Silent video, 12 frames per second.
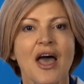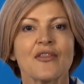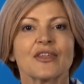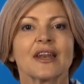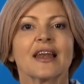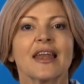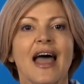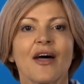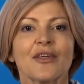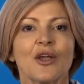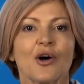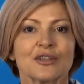that allow
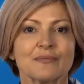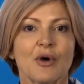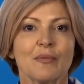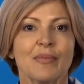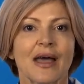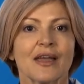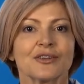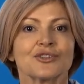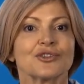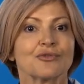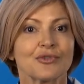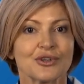the OSMO Patch
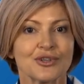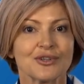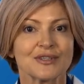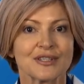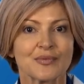to reduce